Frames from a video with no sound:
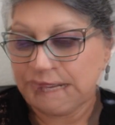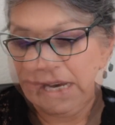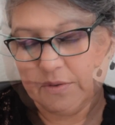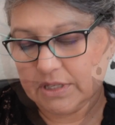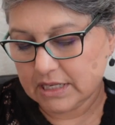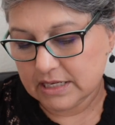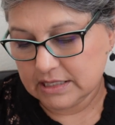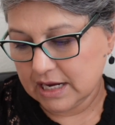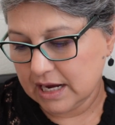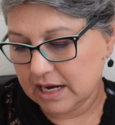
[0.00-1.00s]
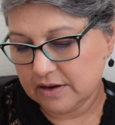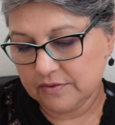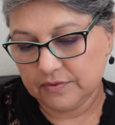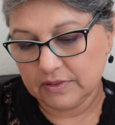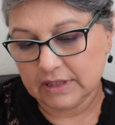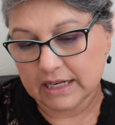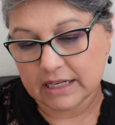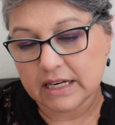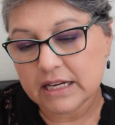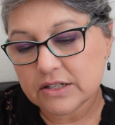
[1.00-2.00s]
Now it does have like
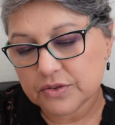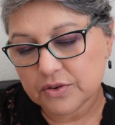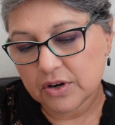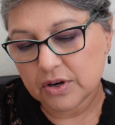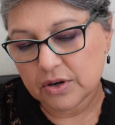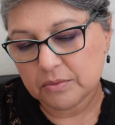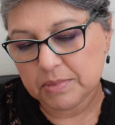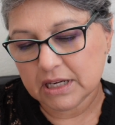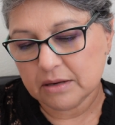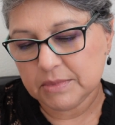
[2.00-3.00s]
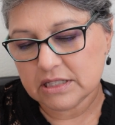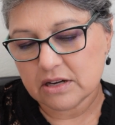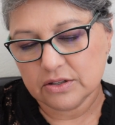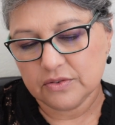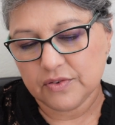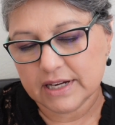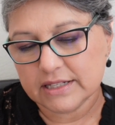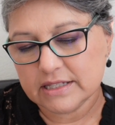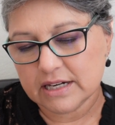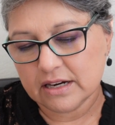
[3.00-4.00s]
an intro, Becoming Dr.
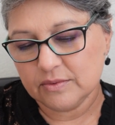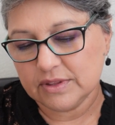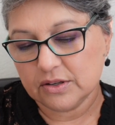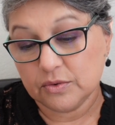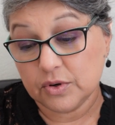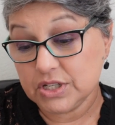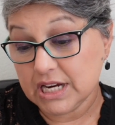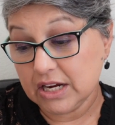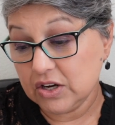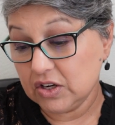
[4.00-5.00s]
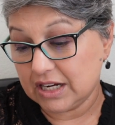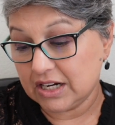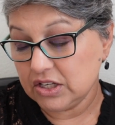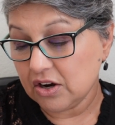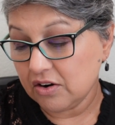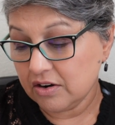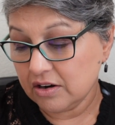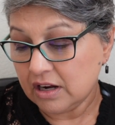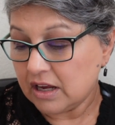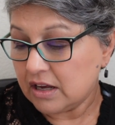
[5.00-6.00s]
Frankenstein with a crochet hook and a
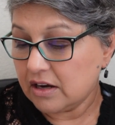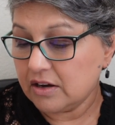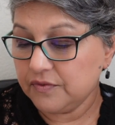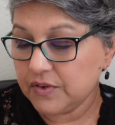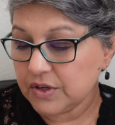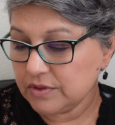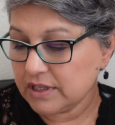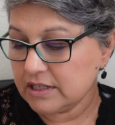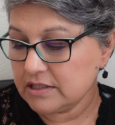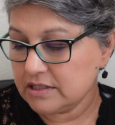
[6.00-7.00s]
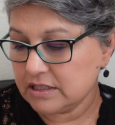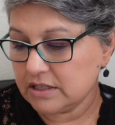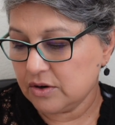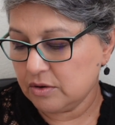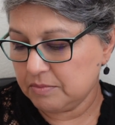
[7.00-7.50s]
yarn, a few things to know